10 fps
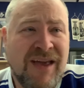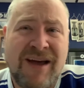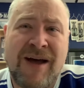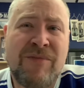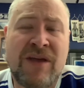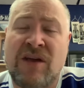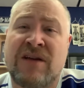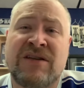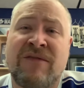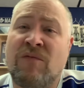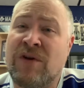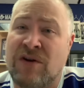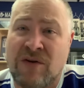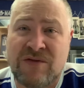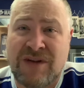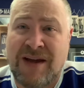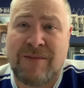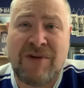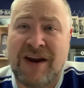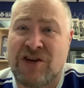I'm not, as everyone knows, I
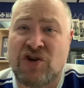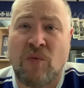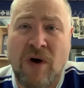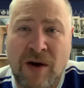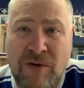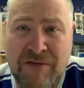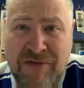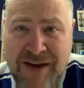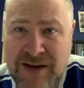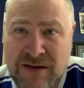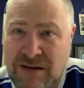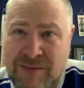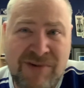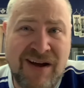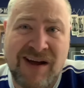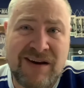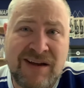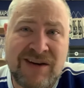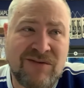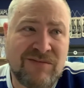am not a Chihuahua fan. I'm not.
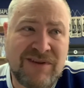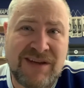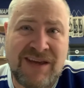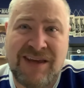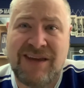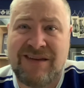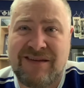I don't think he's